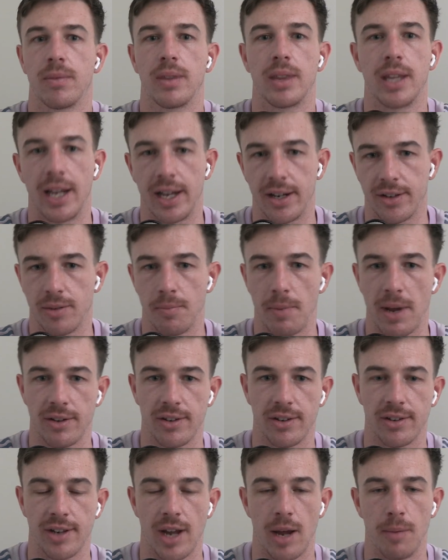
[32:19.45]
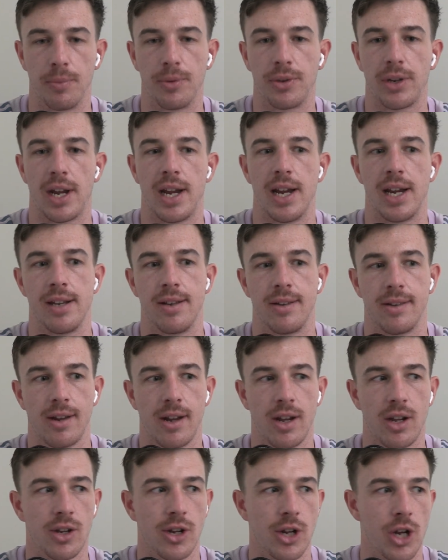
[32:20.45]
the X amount of subs, and
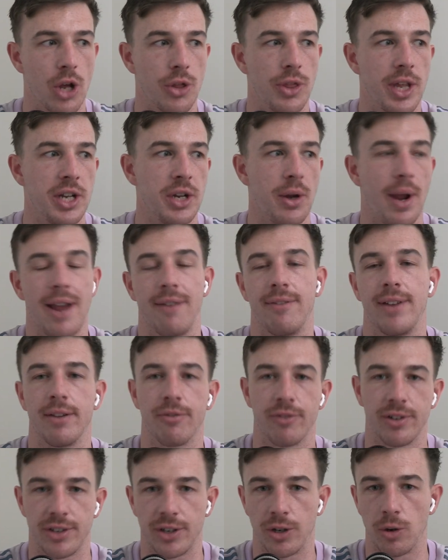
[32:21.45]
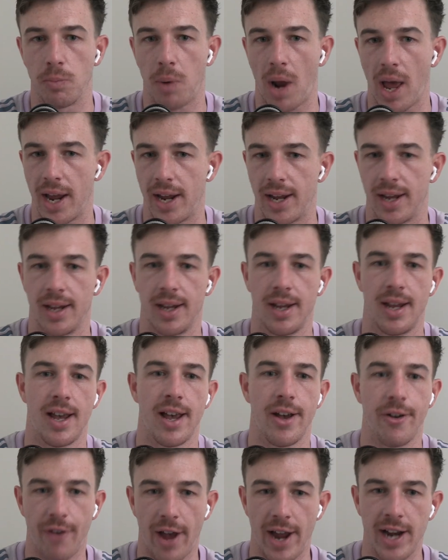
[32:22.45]
then you have every single player
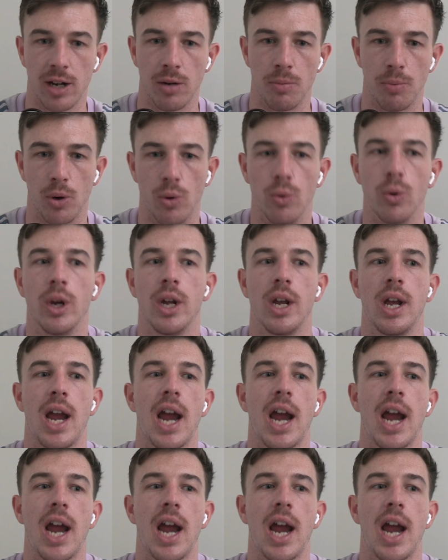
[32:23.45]
available,